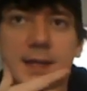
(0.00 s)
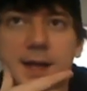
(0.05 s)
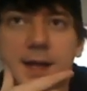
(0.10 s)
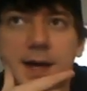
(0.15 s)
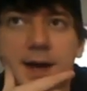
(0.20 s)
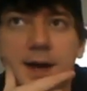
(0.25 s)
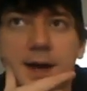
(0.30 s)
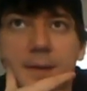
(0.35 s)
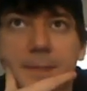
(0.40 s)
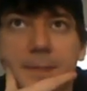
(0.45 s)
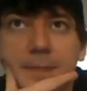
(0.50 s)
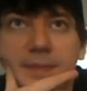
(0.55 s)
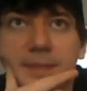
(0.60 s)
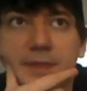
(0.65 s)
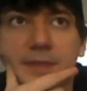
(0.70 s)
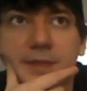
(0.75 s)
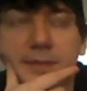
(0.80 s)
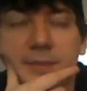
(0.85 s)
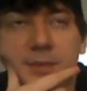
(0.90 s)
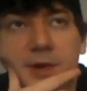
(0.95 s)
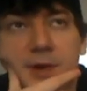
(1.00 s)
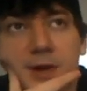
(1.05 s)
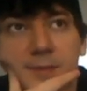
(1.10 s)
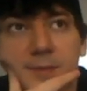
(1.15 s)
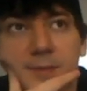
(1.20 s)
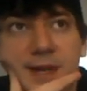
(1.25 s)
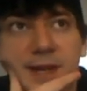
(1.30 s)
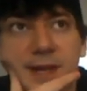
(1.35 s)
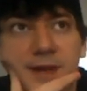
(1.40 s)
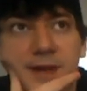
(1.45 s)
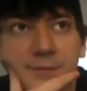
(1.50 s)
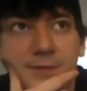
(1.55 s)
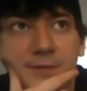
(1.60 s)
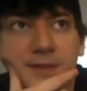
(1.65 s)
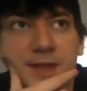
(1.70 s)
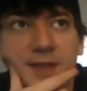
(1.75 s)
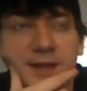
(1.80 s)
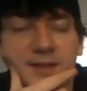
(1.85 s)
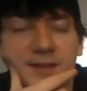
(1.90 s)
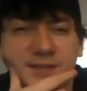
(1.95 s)
The problem I have
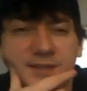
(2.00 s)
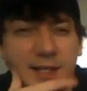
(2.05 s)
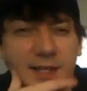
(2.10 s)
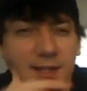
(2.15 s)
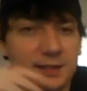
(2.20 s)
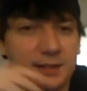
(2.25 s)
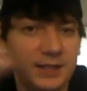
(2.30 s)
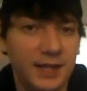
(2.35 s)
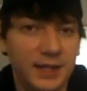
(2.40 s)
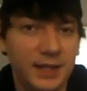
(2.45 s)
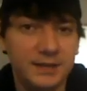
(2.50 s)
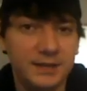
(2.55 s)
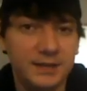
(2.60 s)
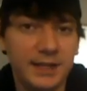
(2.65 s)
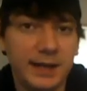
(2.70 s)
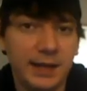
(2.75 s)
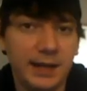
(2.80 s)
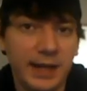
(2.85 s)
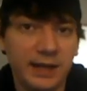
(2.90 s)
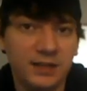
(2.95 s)
with that is that it takes that